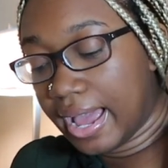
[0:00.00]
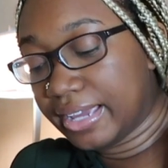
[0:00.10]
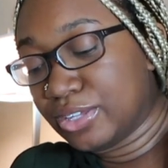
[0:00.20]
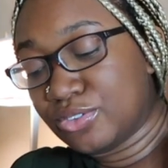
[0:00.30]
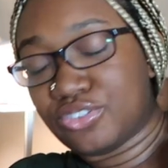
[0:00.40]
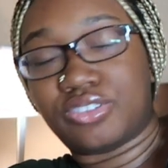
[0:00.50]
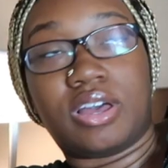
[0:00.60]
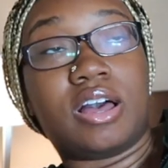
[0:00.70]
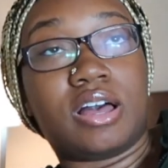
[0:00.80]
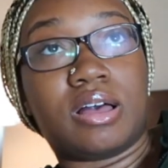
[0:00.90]
I used
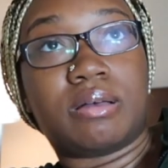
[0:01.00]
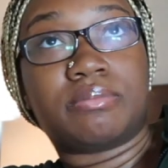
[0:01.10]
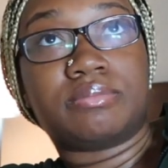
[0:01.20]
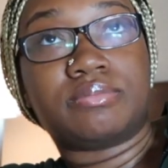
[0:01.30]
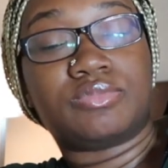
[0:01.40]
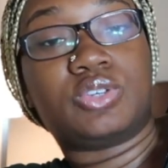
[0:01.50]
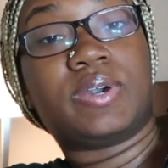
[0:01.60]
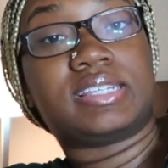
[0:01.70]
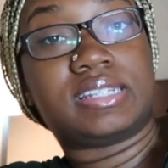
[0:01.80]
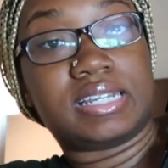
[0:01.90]

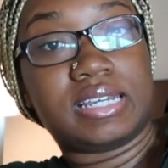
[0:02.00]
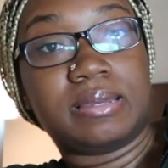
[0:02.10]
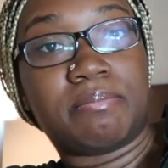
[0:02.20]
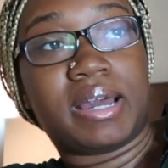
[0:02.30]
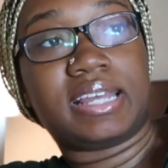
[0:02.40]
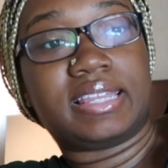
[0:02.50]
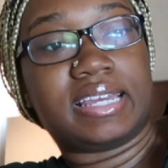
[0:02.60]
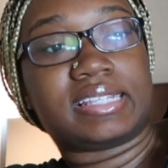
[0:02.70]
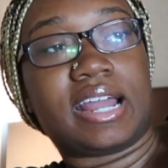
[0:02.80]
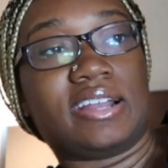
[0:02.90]
USD money
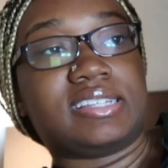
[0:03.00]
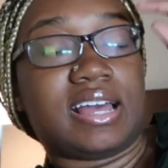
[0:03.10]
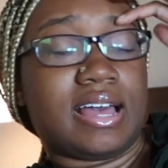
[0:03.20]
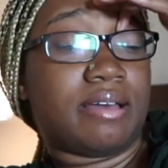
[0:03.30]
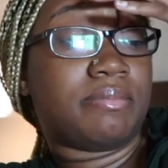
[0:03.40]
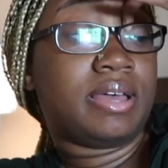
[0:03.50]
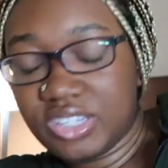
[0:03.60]
the entire time.